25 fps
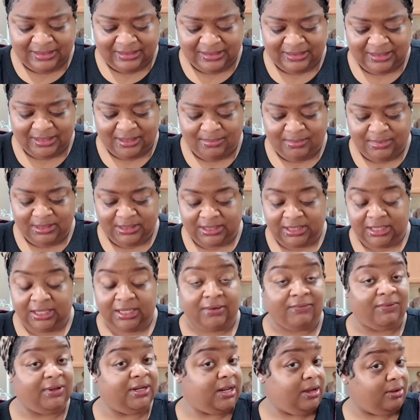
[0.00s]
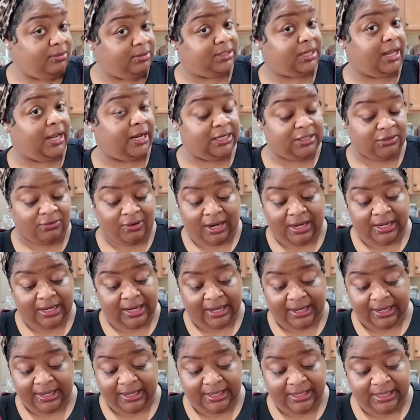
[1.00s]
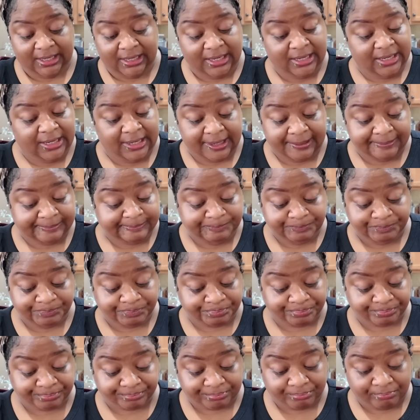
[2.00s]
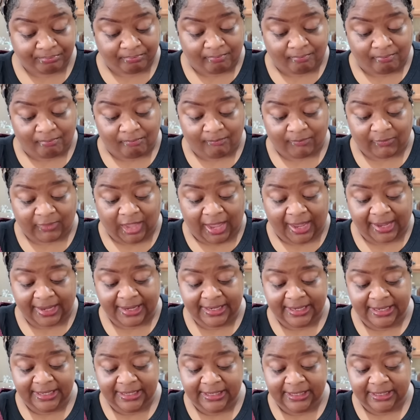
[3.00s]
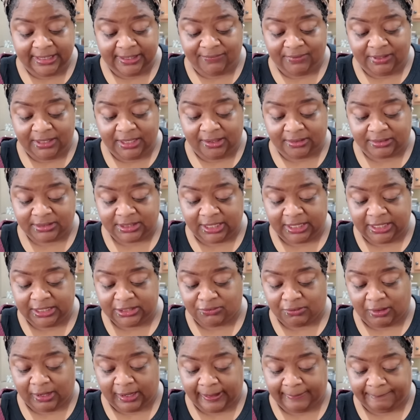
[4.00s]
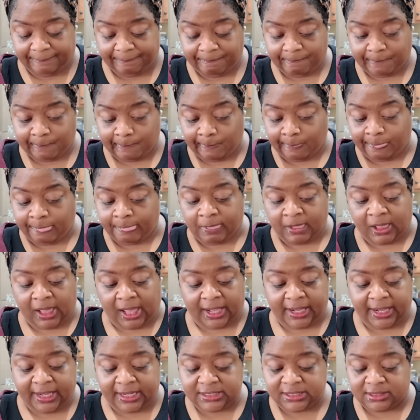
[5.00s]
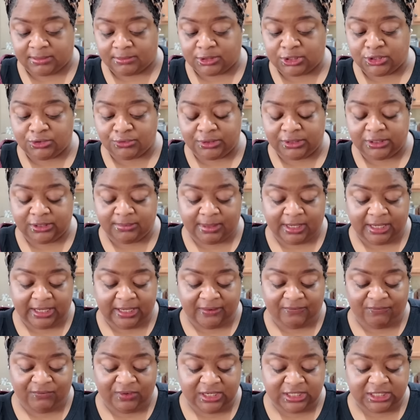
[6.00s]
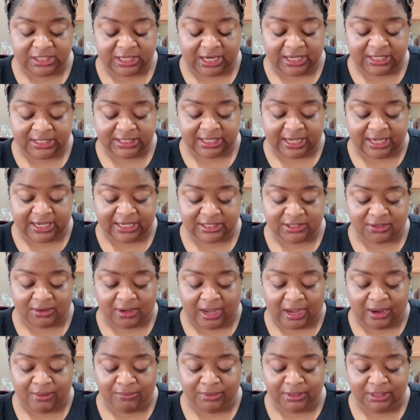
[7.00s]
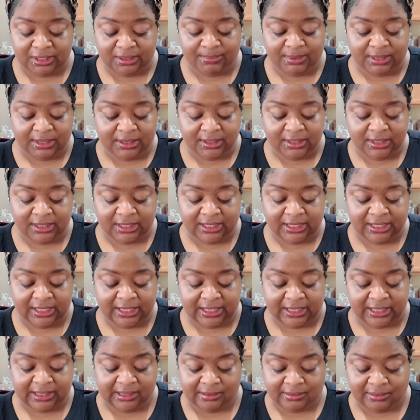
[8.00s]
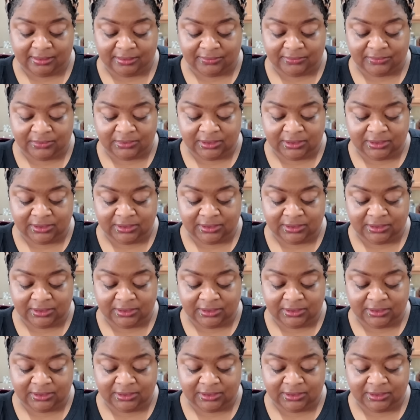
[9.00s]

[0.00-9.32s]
Let me see. If it don't taste right, now I ain't eating it. I ain't eating it if it don't taste right. I got some shrimp and fish outside, so I will be cooking that